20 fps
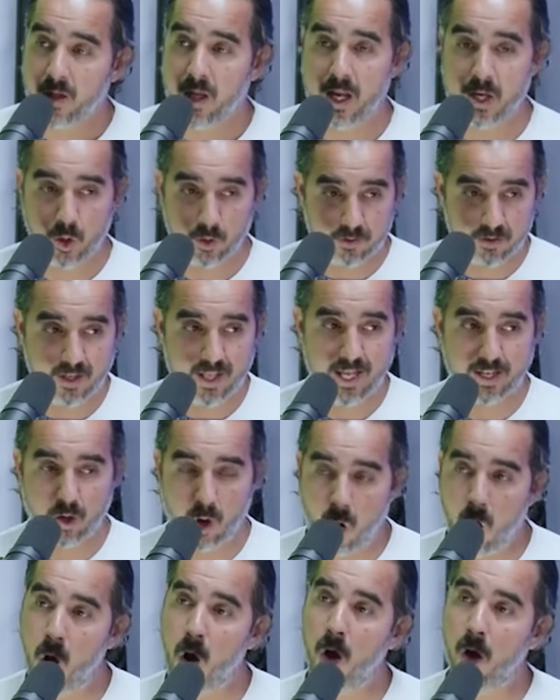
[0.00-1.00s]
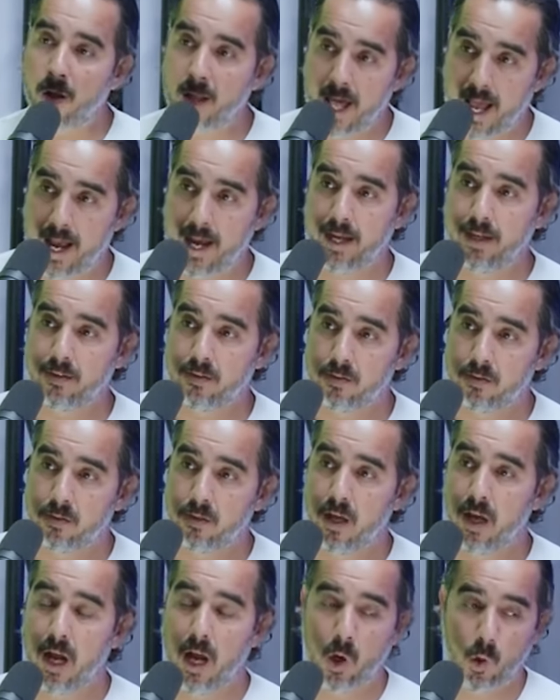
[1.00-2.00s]
and you select all
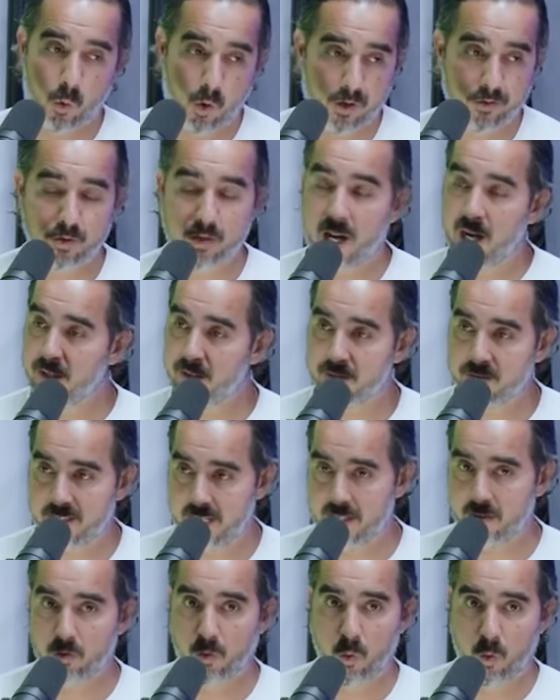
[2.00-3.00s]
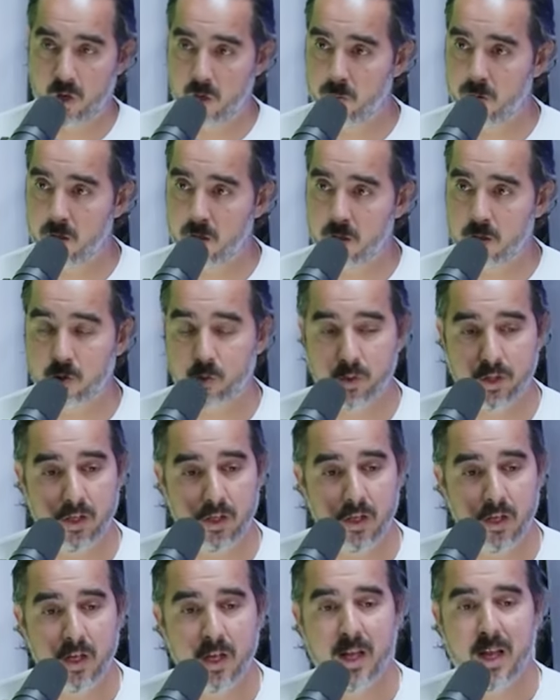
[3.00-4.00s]
ads across the United States or whatever country.